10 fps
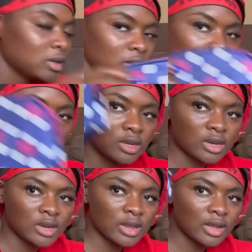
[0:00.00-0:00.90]

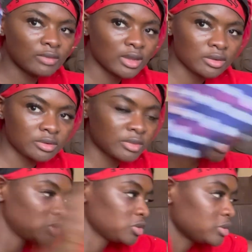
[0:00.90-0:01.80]
Here I have like my
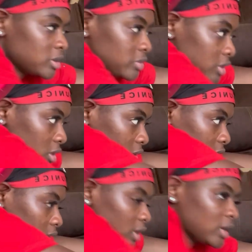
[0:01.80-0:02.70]
jewelry,
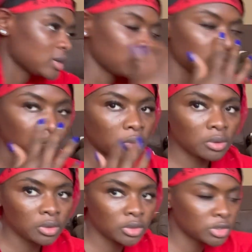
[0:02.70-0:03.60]
like
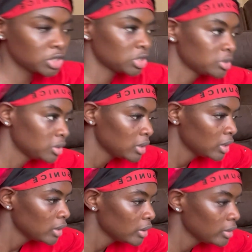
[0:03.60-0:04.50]
watch,
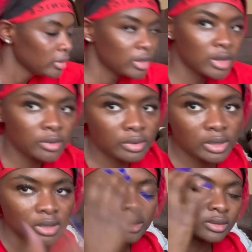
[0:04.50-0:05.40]

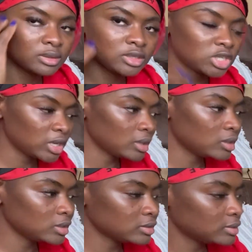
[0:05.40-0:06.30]
earrings,
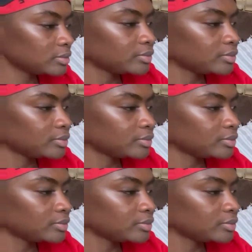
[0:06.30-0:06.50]
chains.